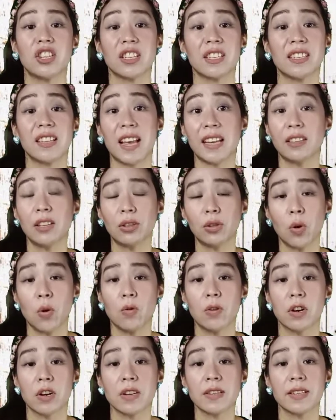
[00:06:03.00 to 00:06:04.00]
just like the
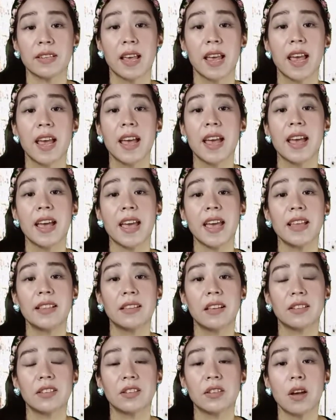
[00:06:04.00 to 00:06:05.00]
toners,
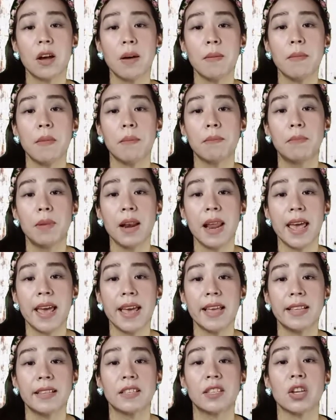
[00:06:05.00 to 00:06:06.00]
and some
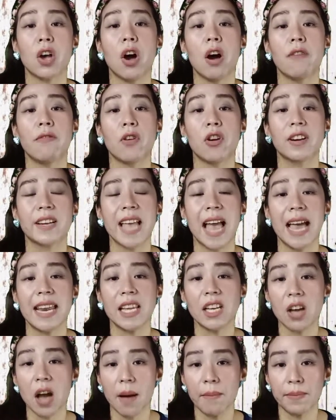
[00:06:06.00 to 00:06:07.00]
blends of
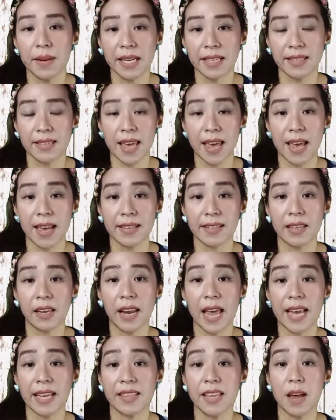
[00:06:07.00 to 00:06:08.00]
organic complexes
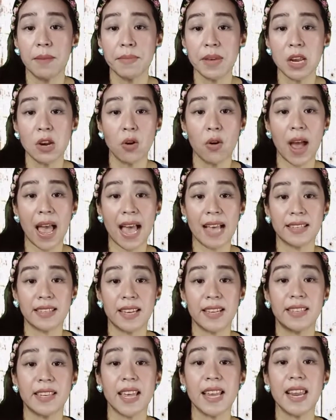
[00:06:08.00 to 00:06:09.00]
like the amino
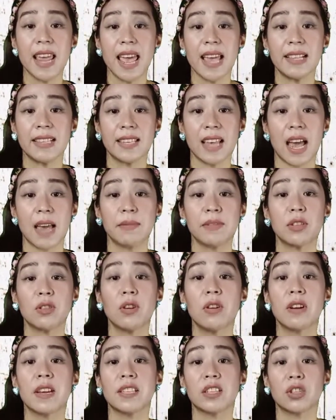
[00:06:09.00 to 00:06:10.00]
acids and enzymes
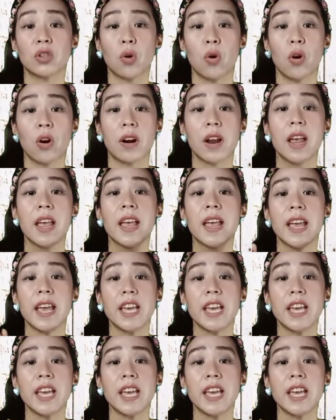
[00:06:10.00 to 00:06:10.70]
to restore